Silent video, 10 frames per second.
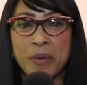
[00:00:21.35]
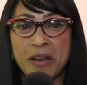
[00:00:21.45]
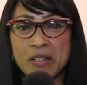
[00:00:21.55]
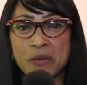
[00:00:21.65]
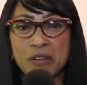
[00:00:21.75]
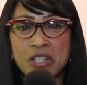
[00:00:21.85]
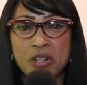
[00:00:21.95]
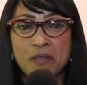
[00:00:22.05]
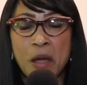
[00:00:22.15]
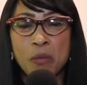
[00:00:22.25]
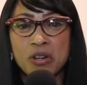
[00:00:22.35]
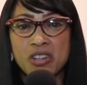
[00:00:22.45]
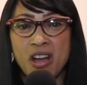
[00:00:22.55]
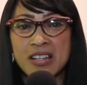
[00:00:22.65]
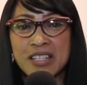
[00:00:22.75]
Pierce of
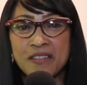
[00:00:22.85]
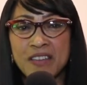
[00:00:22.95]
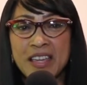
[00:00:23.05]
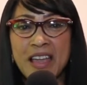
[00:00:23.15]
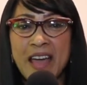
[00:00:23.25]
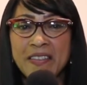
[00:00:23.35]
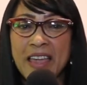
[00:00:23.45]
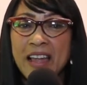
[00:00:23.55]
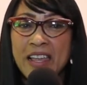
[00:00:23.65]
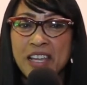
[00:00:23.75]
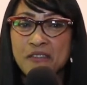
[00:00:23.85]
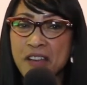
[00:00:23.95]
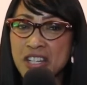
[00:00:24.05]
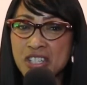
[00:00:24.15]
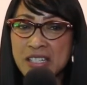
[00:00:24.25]
RichGoNetwork.tv at the LA
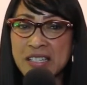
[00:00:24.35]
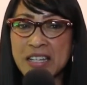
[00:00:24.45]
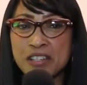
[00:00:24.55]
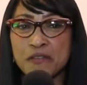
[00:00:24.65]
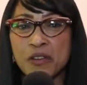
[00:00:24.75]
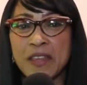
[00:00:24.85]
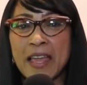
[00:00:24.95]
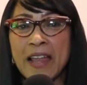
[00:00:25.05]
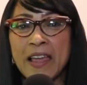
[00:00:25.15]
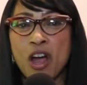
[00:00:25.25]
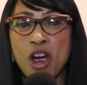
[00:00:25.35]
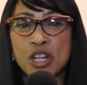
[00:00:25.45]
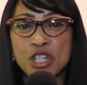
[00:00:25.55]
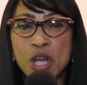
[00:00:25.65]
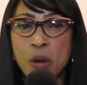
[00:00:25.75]
Convention Center for the LA
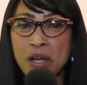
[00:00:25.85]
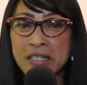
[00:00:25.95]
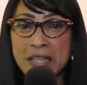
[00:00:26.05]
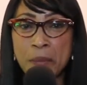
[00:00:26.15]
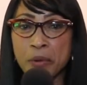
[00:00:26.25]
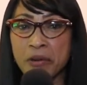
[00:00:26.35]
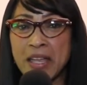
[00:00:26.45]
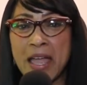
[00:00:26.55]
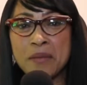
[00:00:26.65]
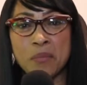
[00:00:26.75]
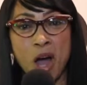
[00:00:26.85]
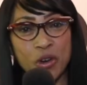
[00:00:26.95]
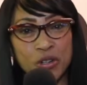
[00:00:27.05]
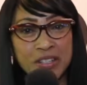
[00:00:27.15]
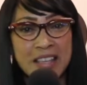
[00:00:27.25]
Art Show Contemporary and
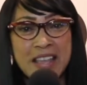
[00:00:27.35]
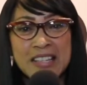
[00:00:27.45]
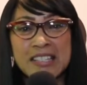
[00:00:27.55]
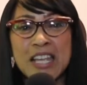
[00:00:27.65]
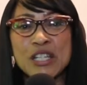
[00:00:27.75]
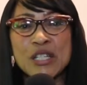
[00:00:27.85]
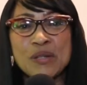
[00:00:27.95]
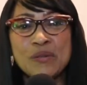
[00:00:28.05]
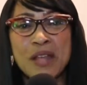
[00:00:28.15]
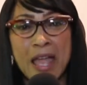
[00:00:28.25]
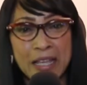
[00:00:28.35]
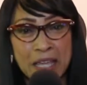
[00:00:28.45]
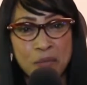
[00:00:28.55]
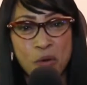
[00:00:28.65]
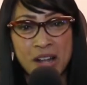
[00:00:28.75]
Modern. Stay tuned and
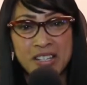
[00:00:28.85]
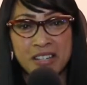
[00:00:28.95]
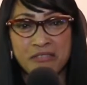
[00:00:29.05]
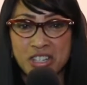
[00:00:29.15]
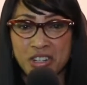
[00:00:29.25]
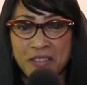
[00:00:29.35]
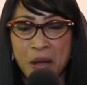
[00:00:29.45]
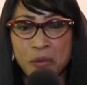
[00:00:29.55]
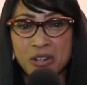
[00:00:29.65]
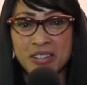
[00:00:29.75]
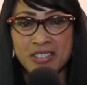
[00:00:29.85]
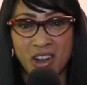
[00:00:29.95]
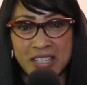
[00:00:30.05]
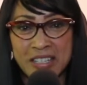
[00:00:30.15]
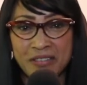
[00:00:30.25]
keep watching
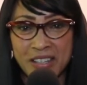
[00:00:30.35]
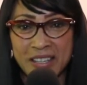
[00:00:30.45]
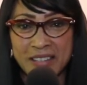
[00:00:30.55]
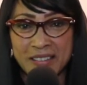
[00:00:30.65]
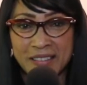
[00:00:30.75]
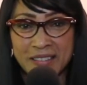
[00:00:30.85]
RichGoNetwork.tv.